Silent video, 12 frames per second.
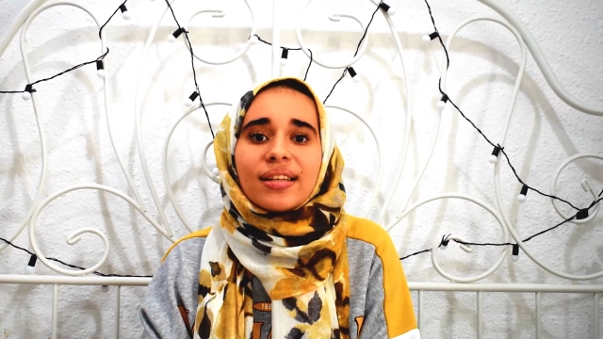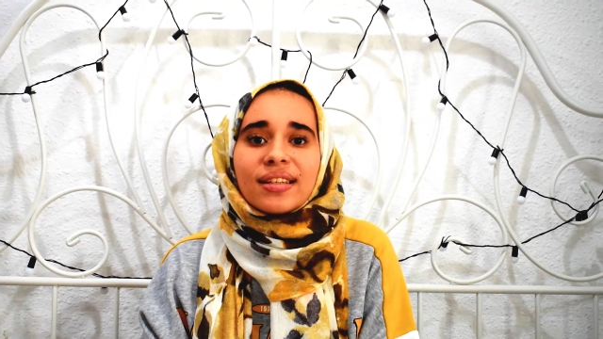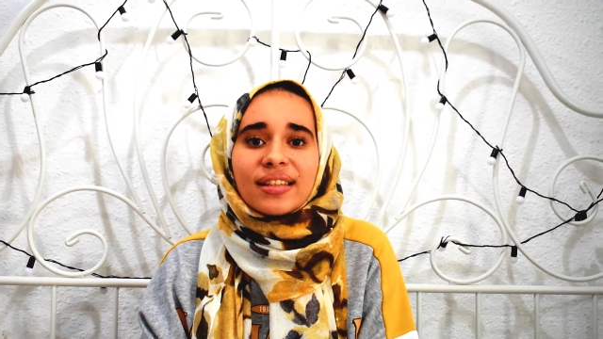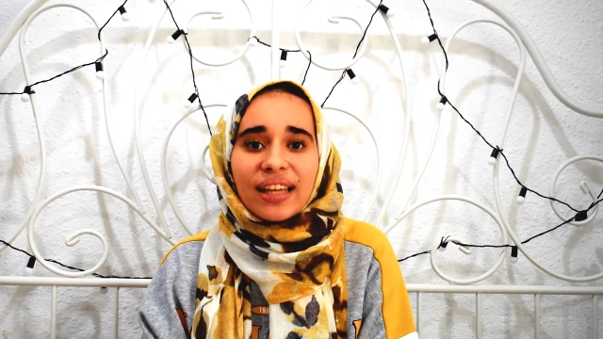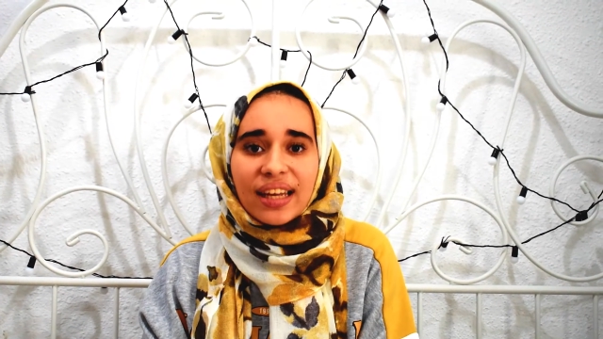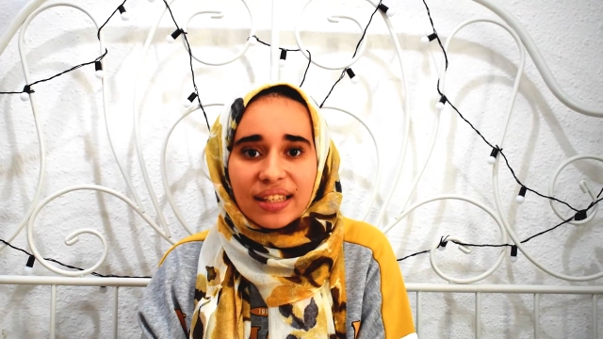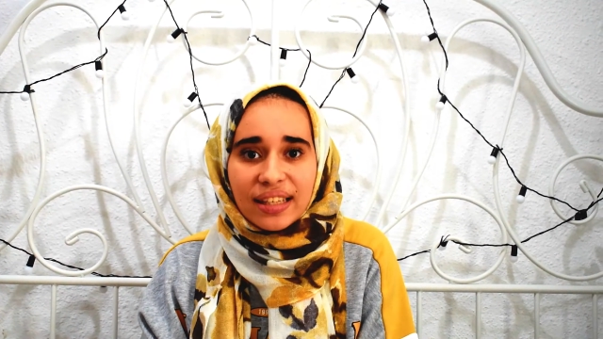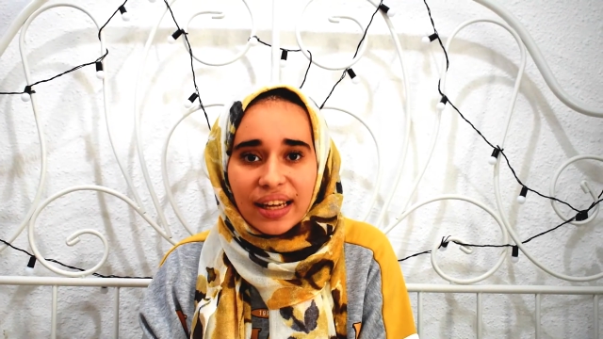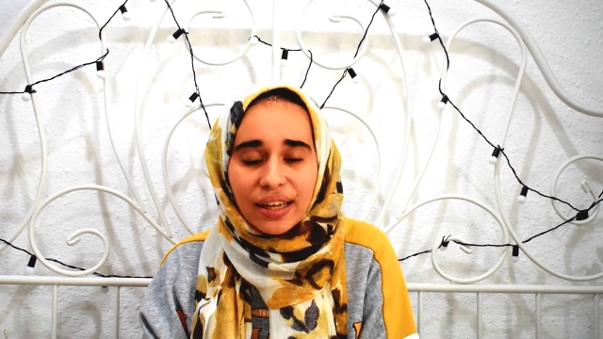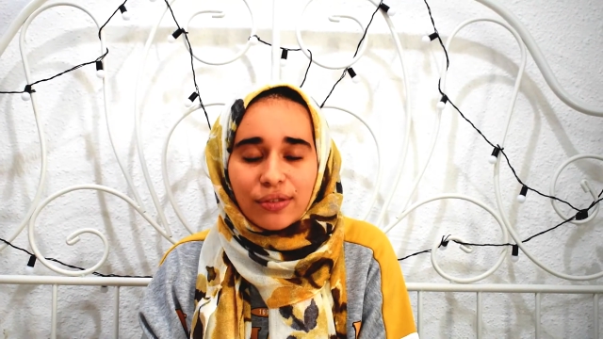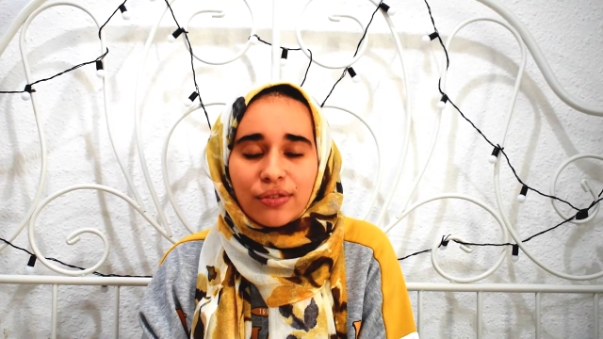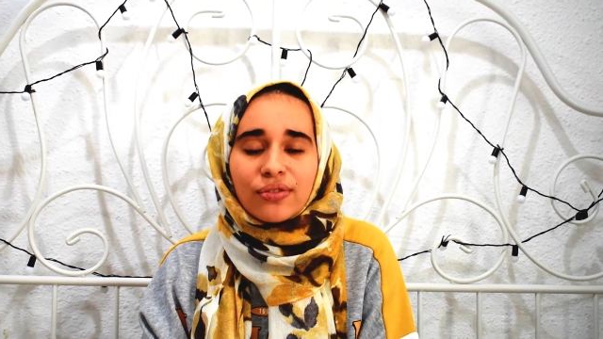Stay
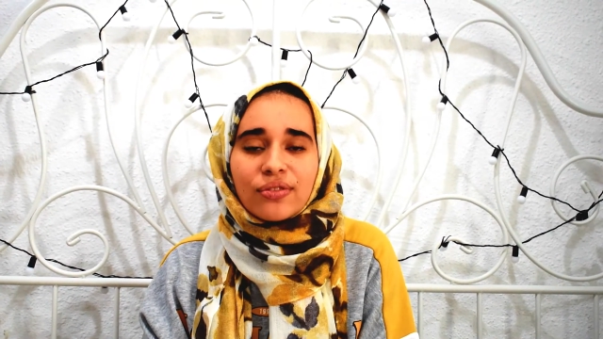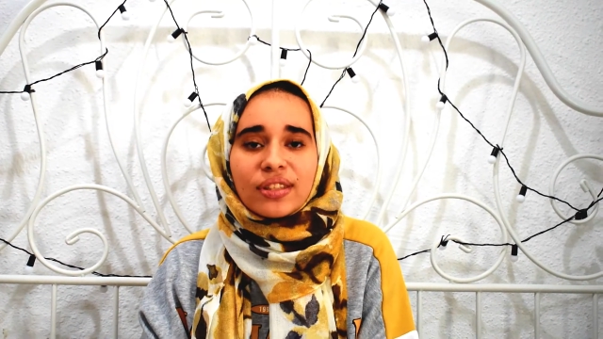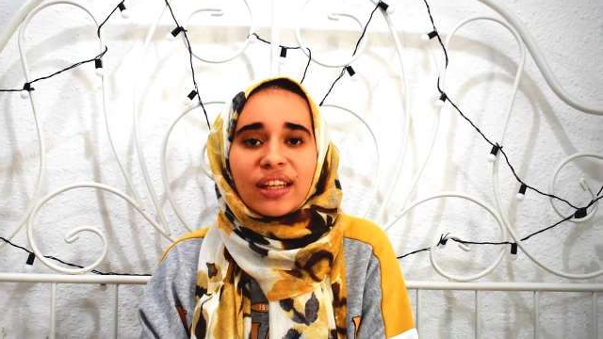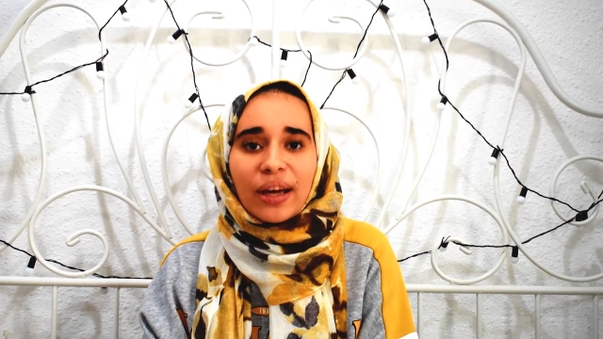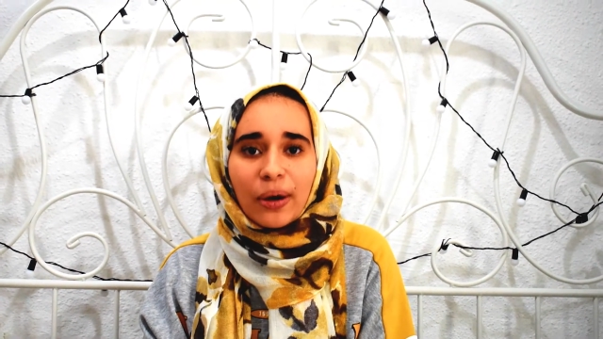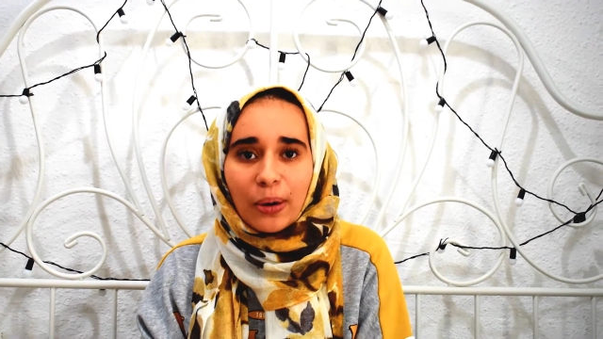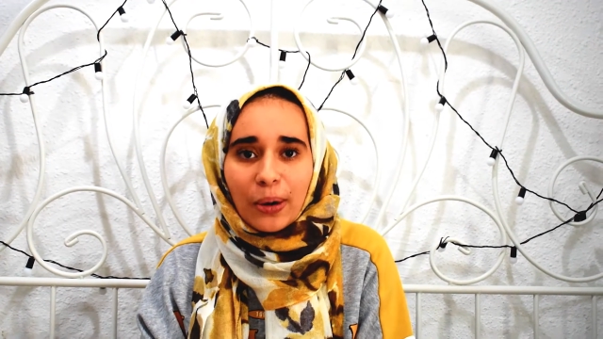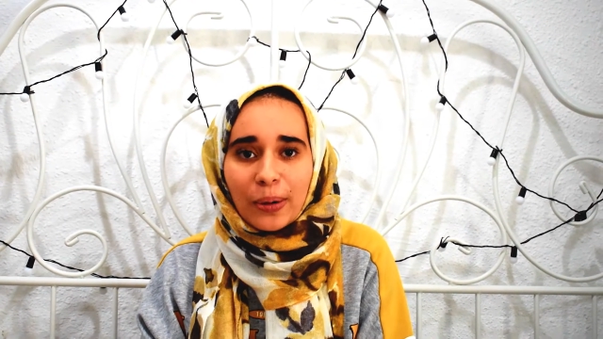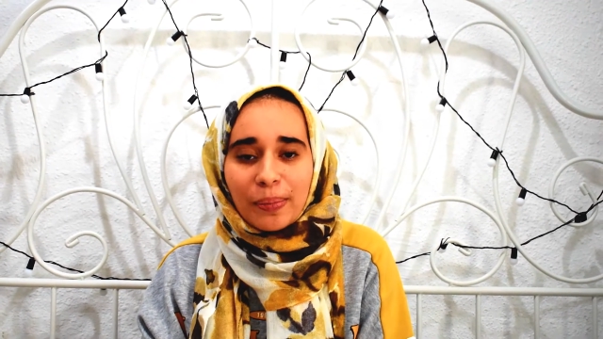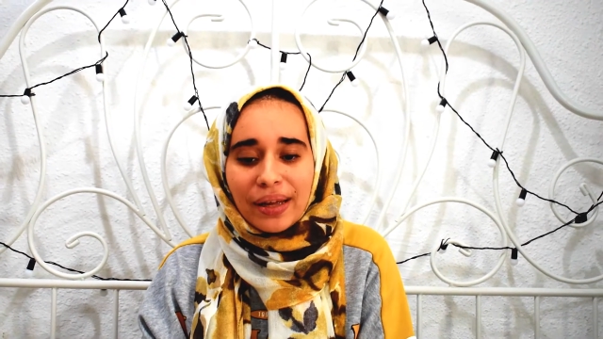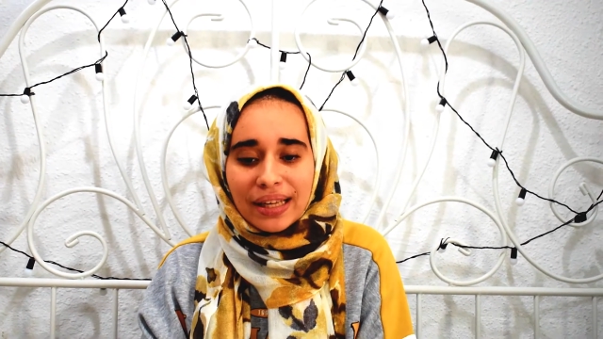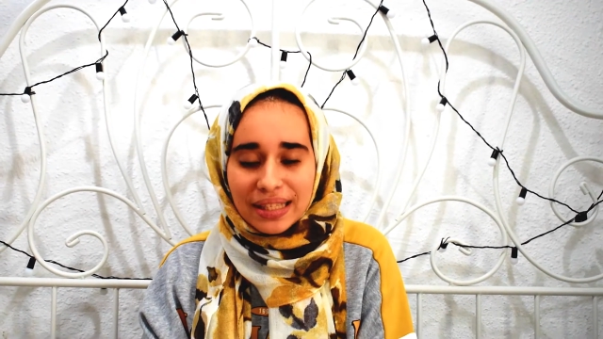safe, stay
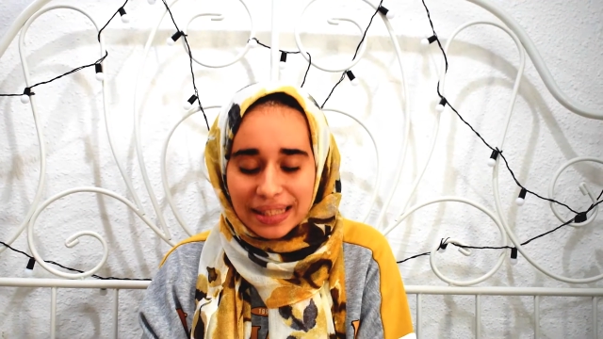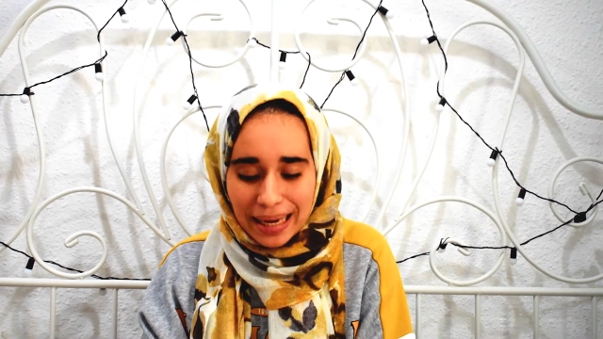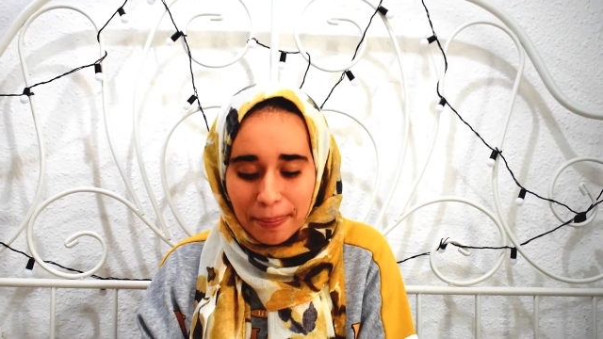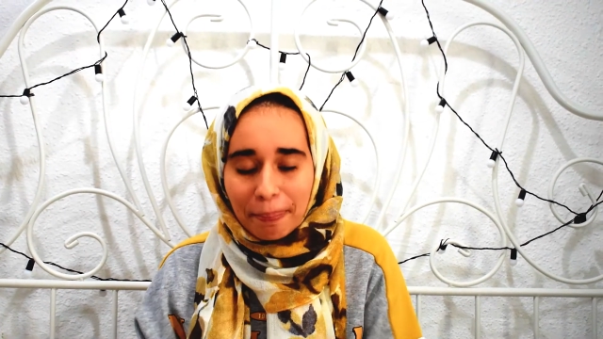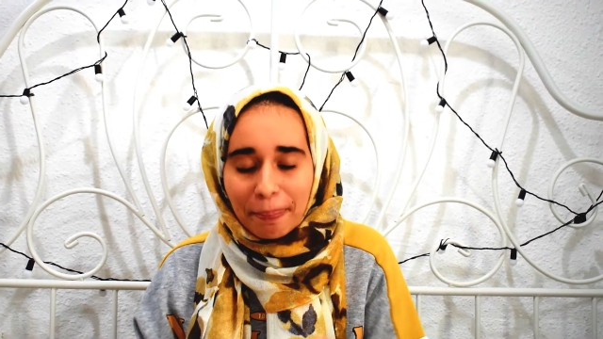home, and stay